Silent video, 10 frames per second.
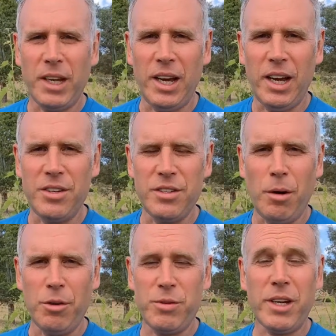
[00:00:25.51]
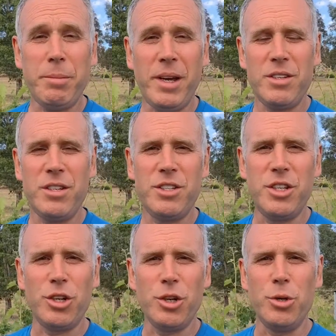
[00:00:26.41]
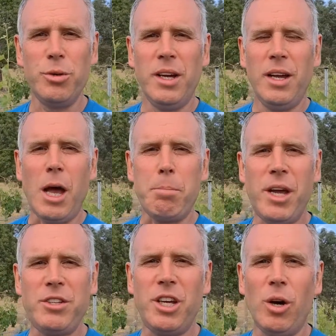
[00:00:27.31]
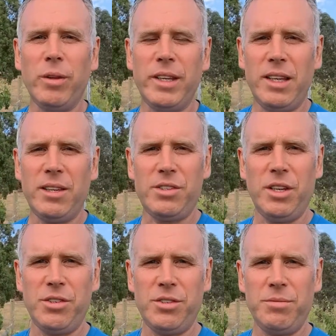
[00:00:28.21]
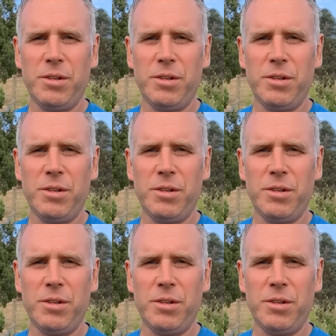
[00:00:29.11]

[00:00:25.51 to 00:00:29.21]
and I was recommended to do a petiole analysis.